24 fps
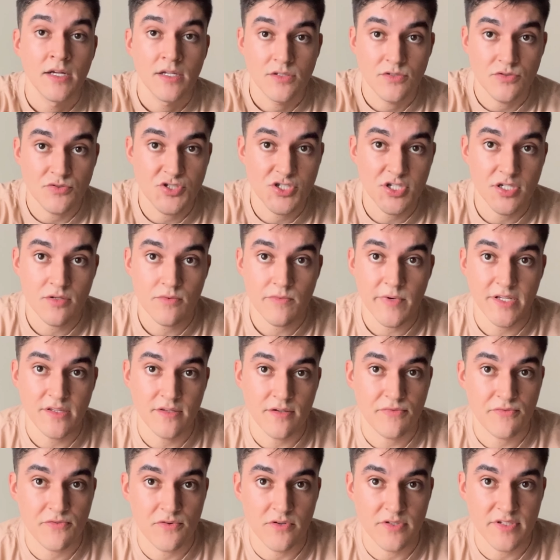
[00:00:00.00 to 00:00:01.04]
to generate the
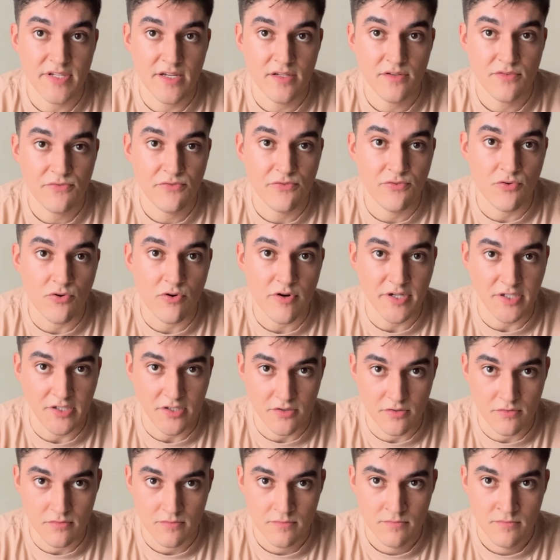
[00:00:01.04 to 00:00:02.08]
front end for
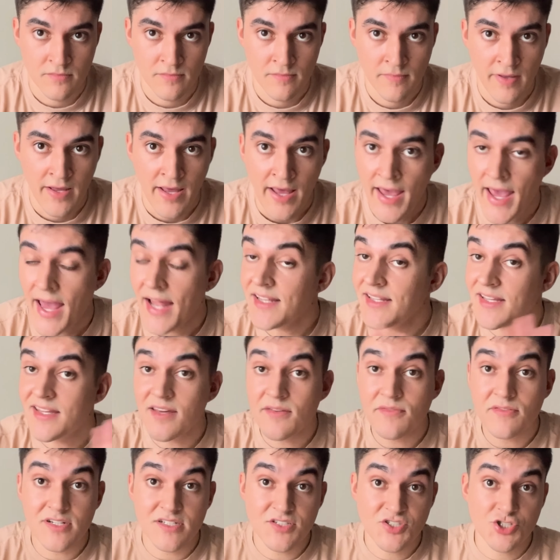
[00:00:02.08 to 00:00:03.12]
you and
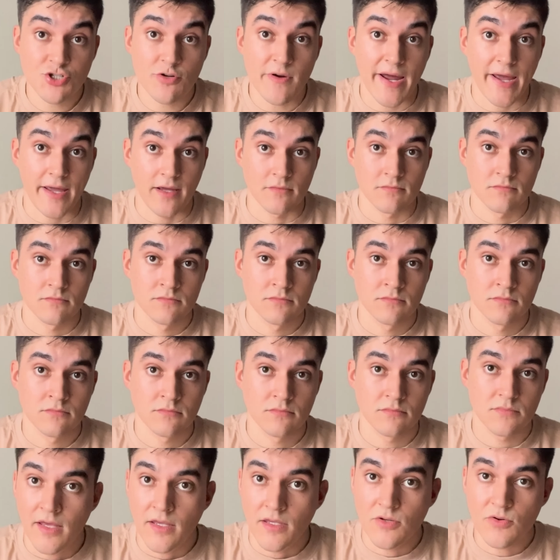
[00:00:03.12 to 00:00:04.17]
give it a try.
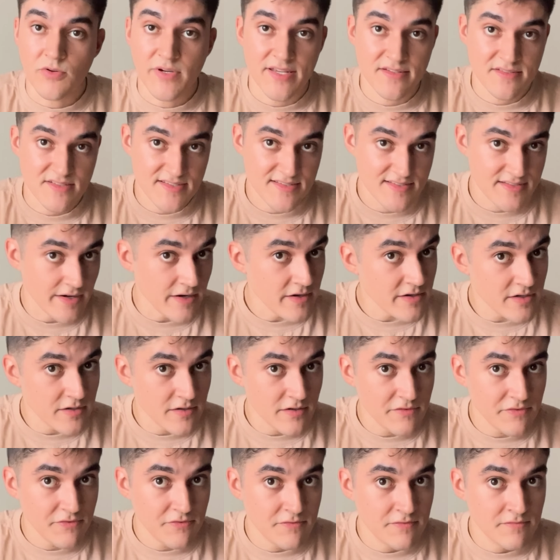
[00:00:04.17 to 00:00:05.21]
You can start
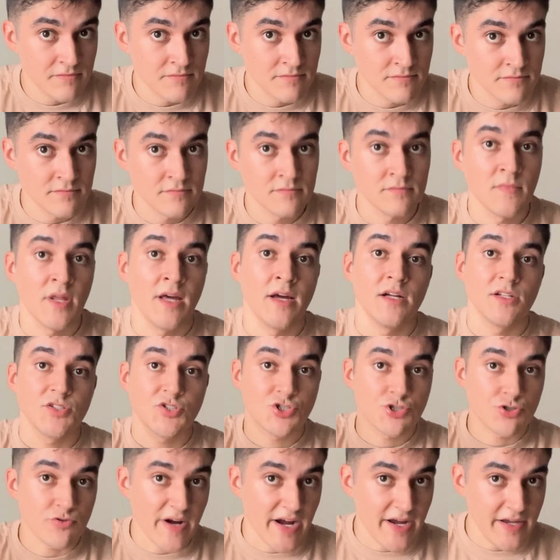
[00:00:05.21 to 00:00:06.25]
off
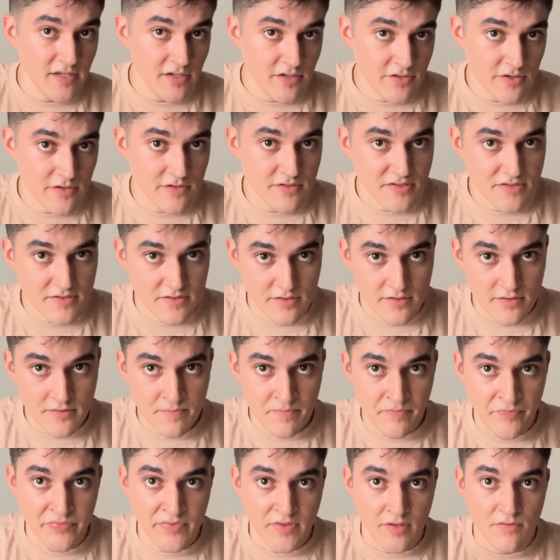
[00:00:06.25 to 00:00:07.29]
trying Cursor
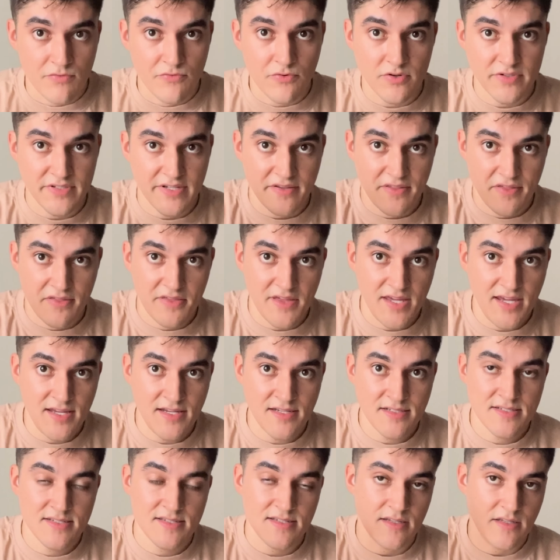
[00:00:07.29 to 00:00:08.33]
for the
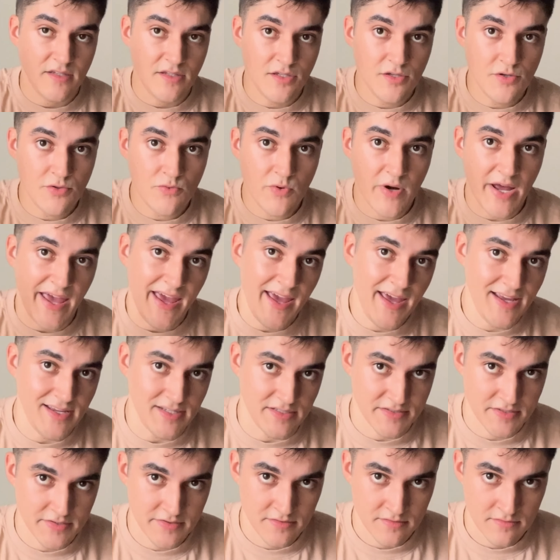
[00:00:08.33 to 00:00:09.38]
things you
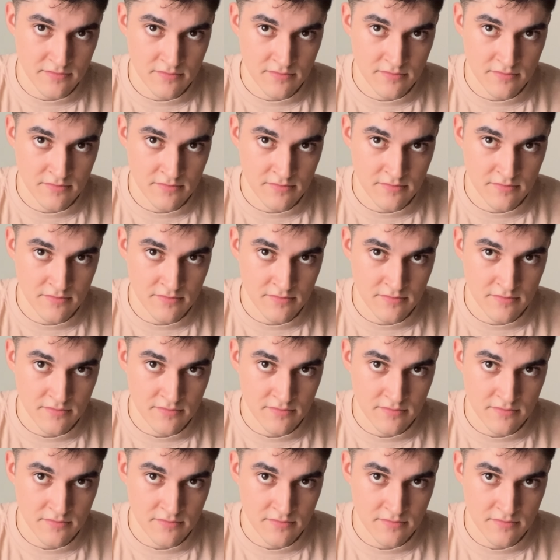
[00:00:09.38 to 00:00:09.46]
hate.